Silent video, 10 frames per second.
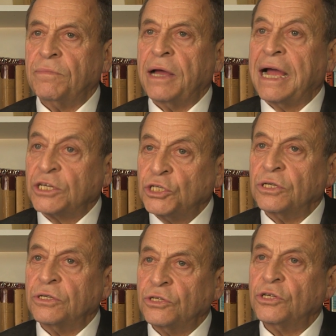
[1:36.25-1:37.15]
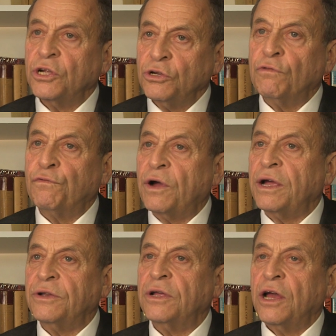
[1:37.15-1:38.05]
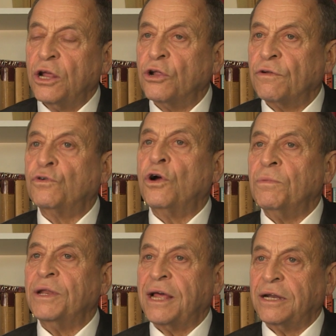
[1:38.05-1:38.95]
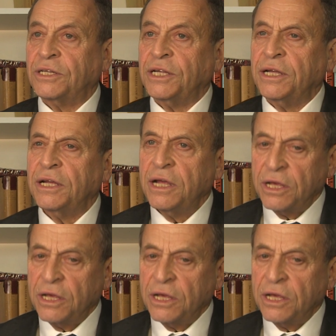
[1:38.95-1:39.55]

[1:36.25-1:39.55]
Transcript: actions, you'll find a lot of commonality.